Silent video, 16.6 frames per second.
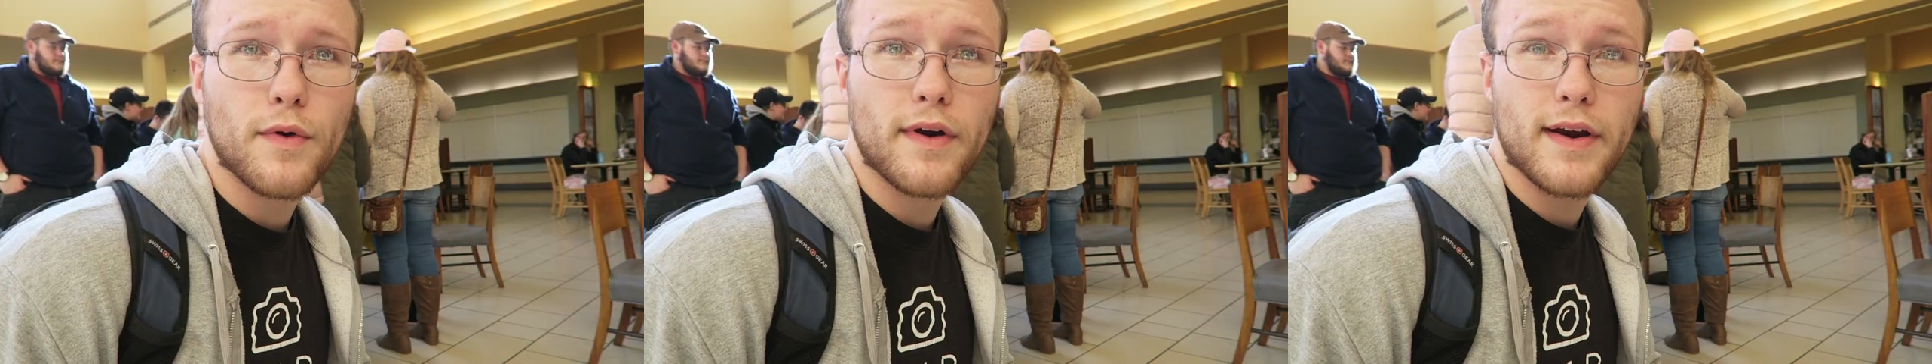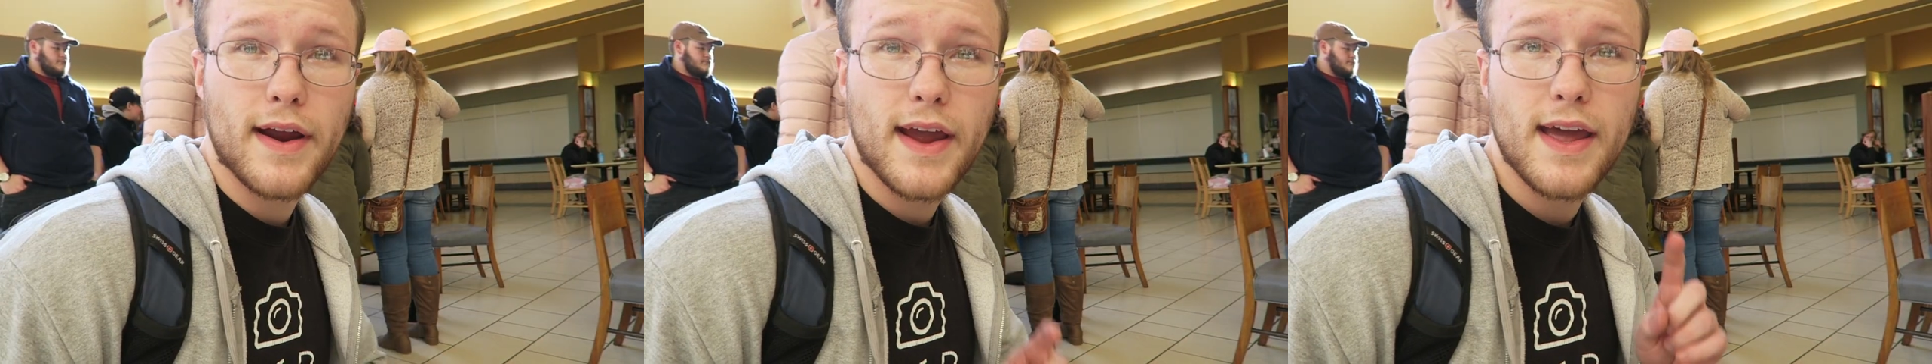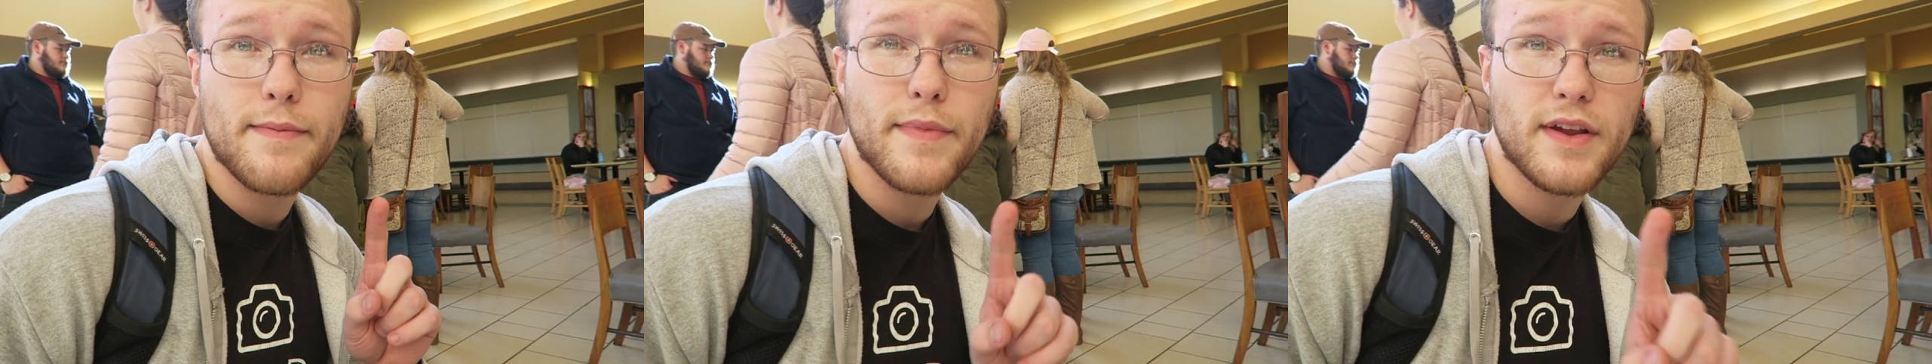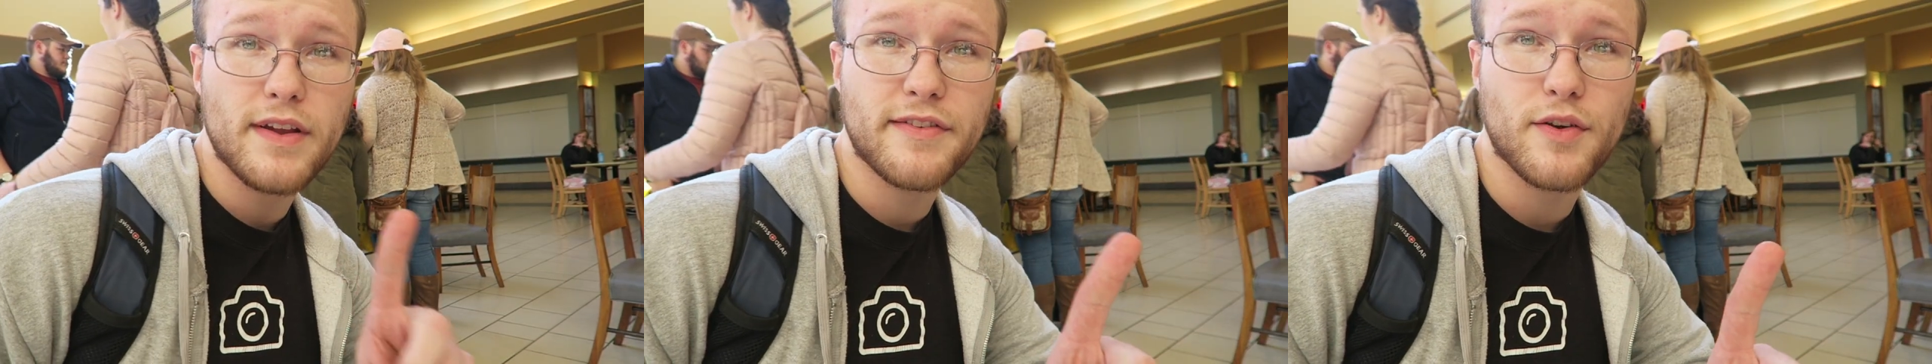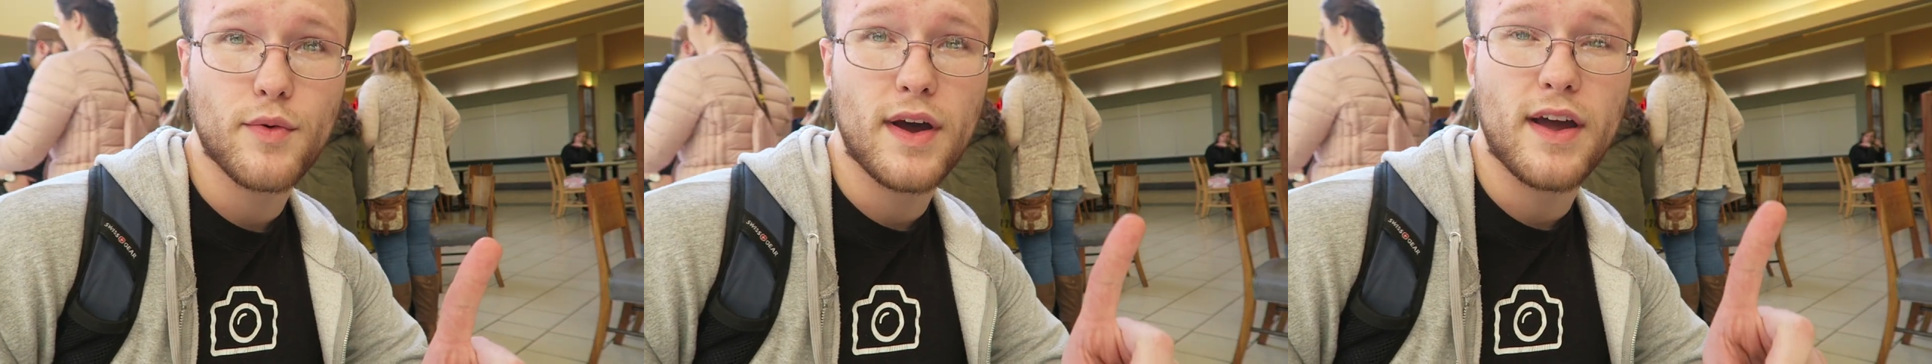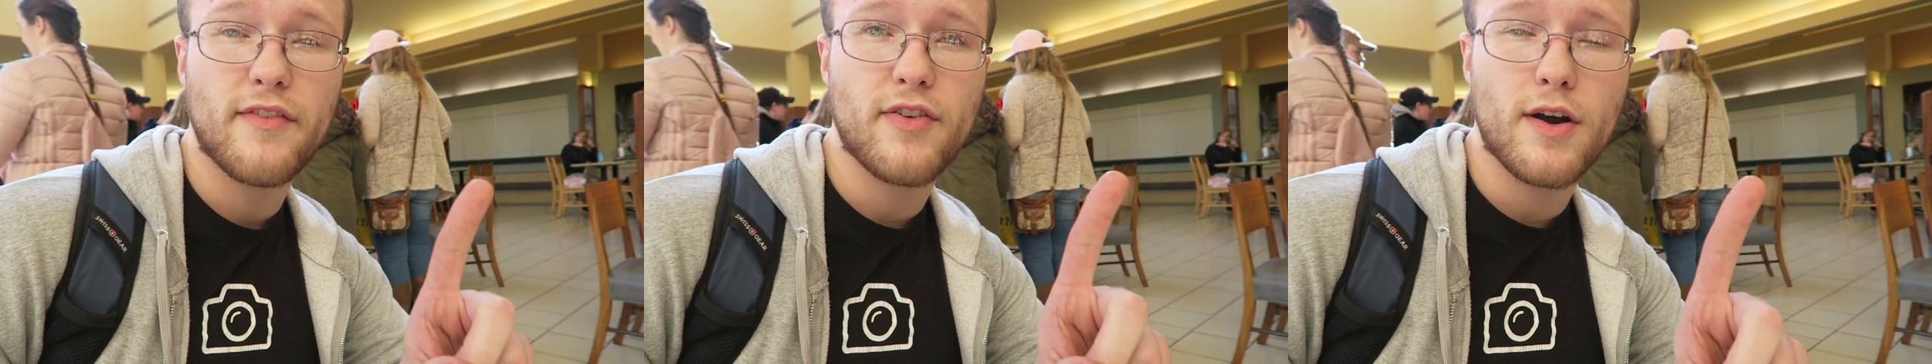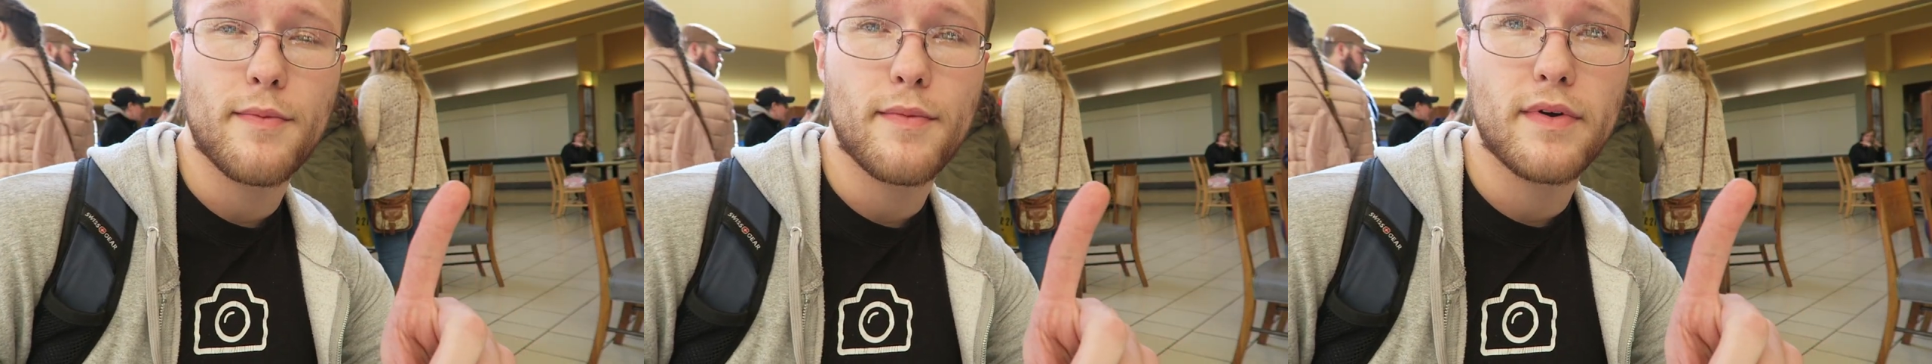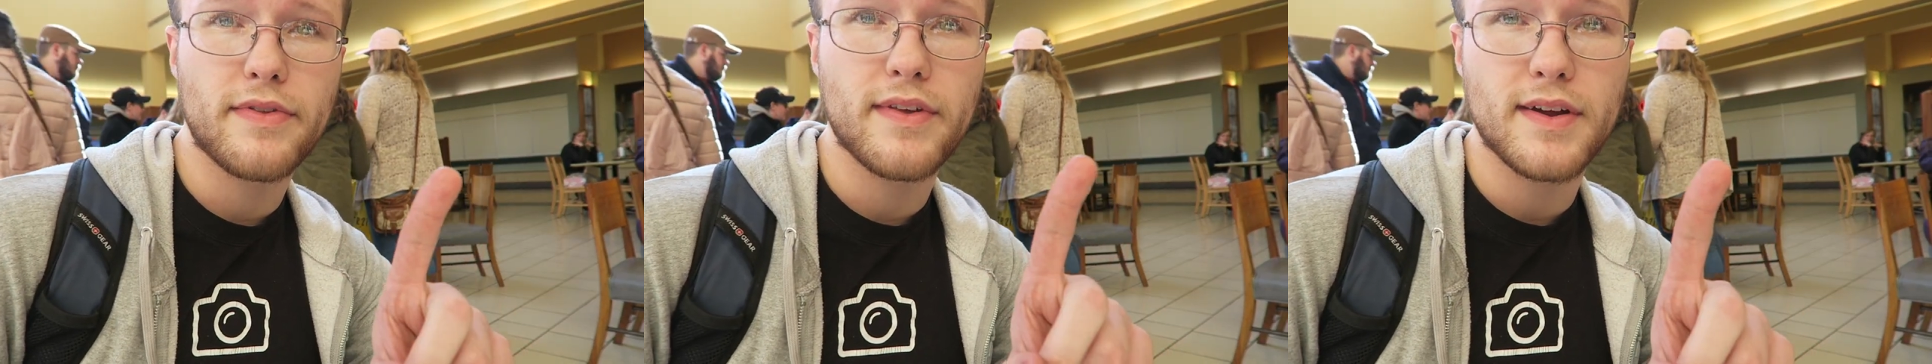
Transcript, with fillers: we're 8 minutes away from